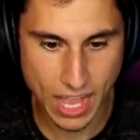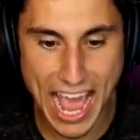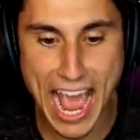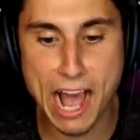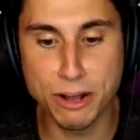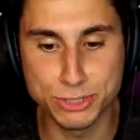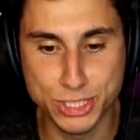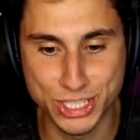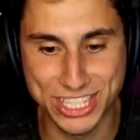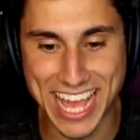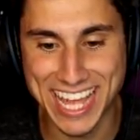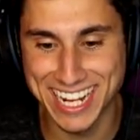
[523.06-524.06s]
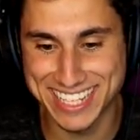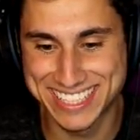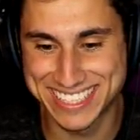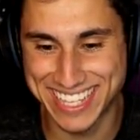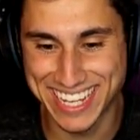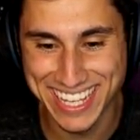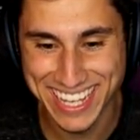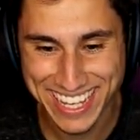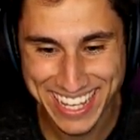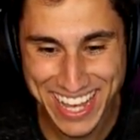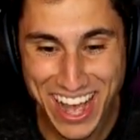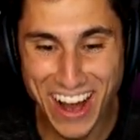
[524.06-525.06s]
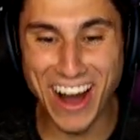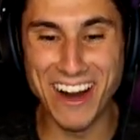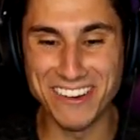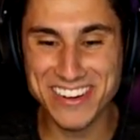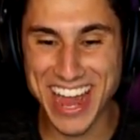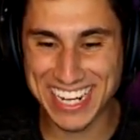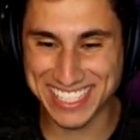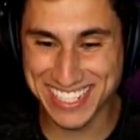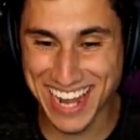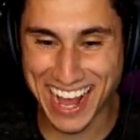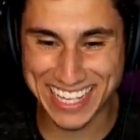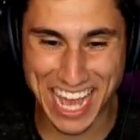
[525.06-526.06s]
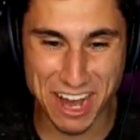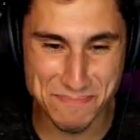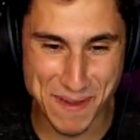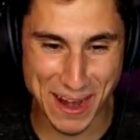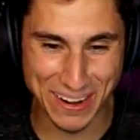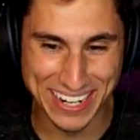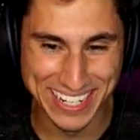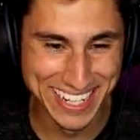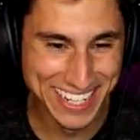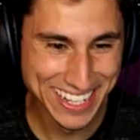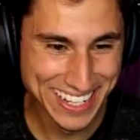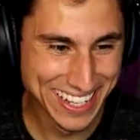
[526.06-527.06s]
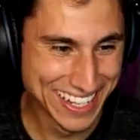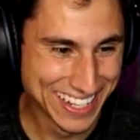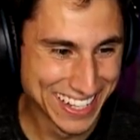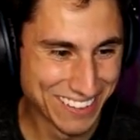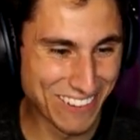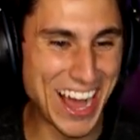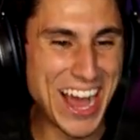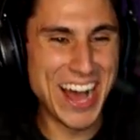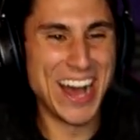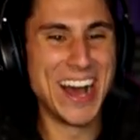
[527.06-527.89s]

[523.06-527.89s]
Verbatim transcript: Oh, that's good enough. That's good. Oh, nice knockout, Baron. Oh, no!